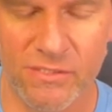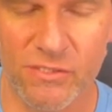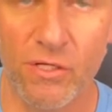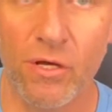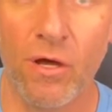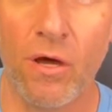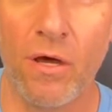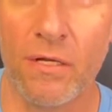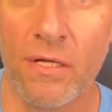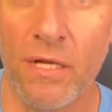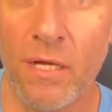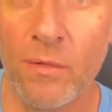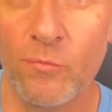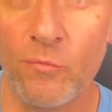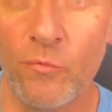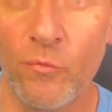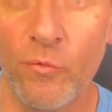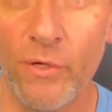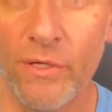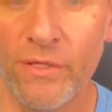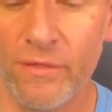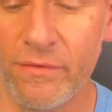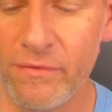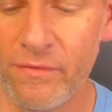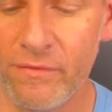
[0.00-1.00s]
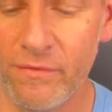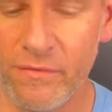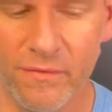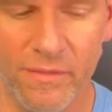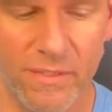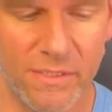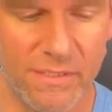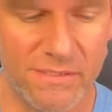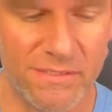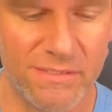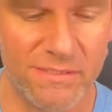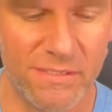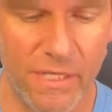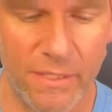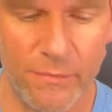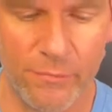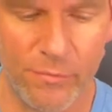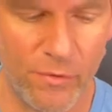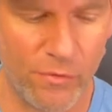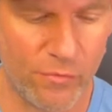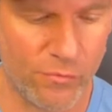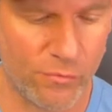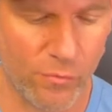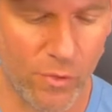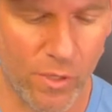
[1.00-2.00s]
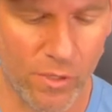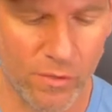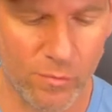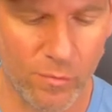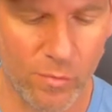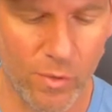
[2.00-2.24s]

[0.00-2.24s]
caught up with this type of throttle